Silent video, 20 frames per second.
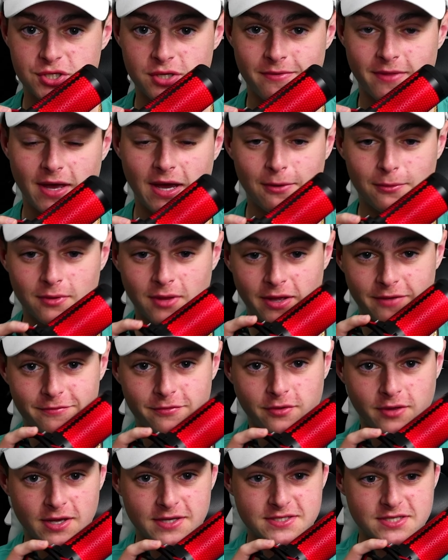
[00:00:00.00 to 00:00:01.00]
that I would like for you
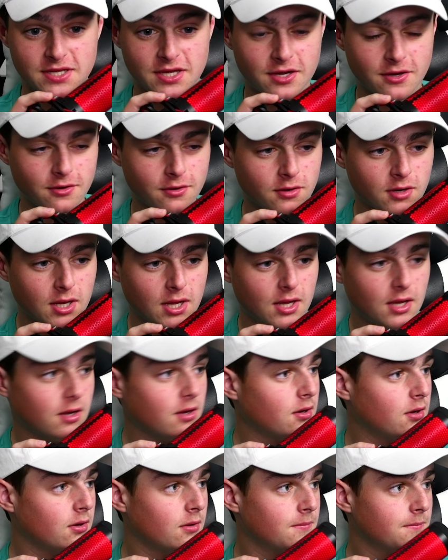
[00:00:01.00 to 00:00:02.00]
guys to hear.
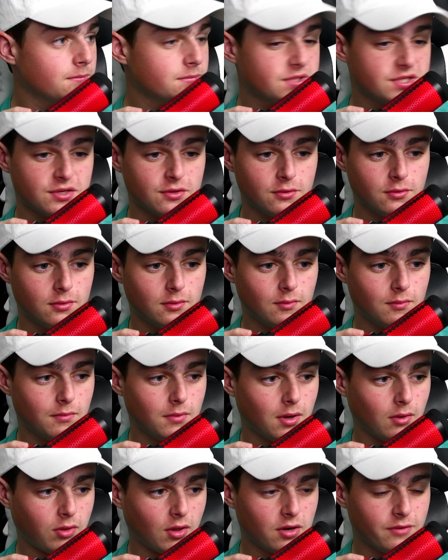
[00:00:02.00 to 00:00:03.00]
Um, so, a
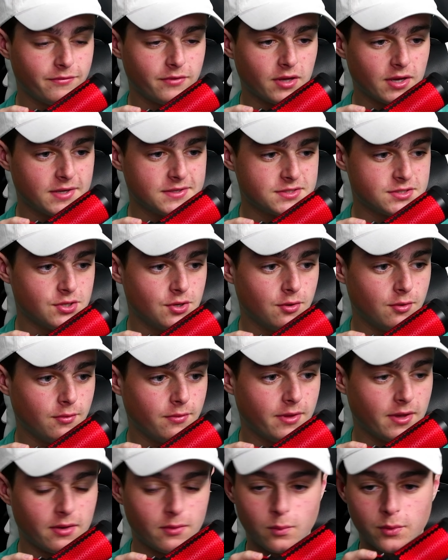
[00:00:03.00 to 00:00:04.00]
lot of you guys know
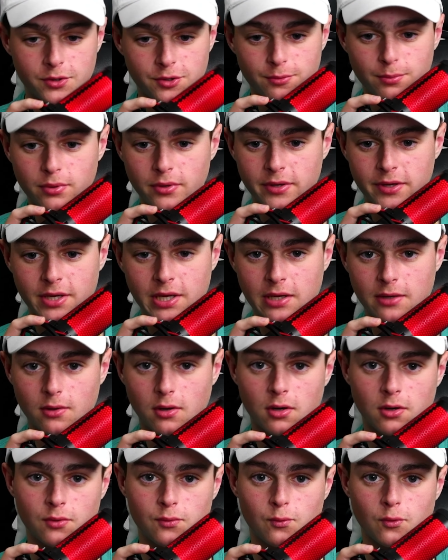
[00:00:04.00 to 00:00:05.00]
that when you're playing
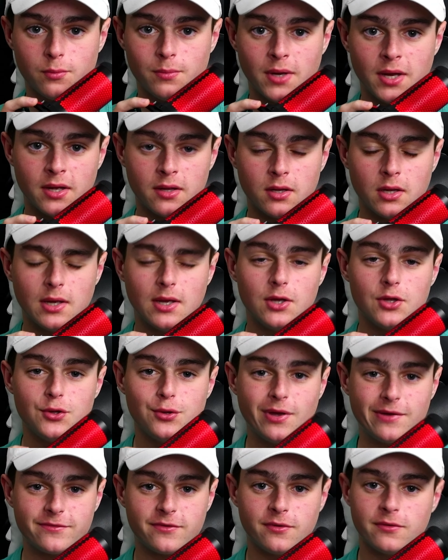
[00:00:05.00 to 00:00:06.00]
on Roobet, you
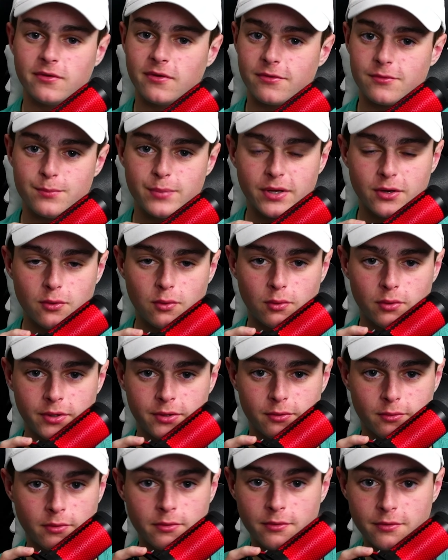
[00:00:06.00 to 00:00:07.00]
have to use either Bitcoin
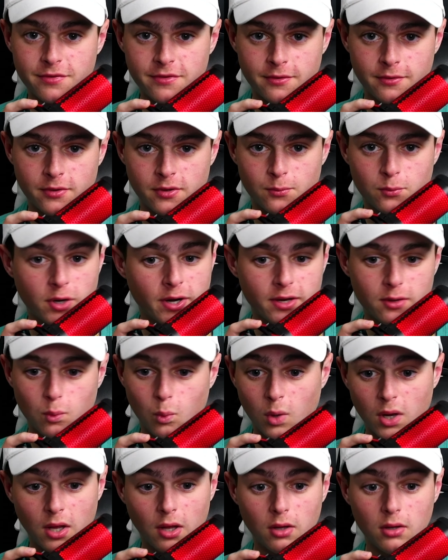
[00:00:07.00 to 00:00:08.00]
or Ethereum, right?
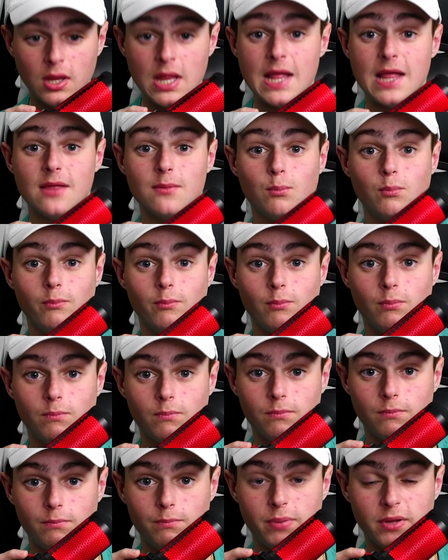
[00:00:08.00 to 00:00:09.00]
Well,
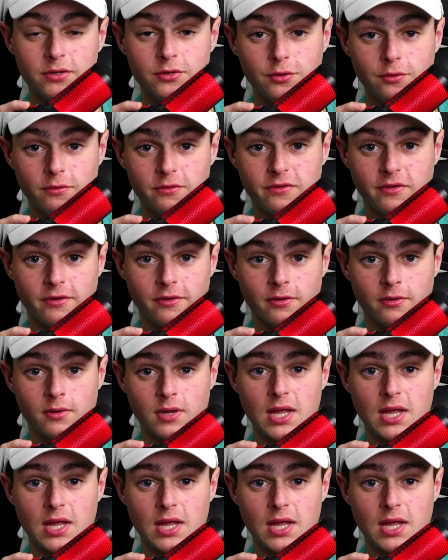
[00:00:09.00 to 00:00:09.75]
big news here.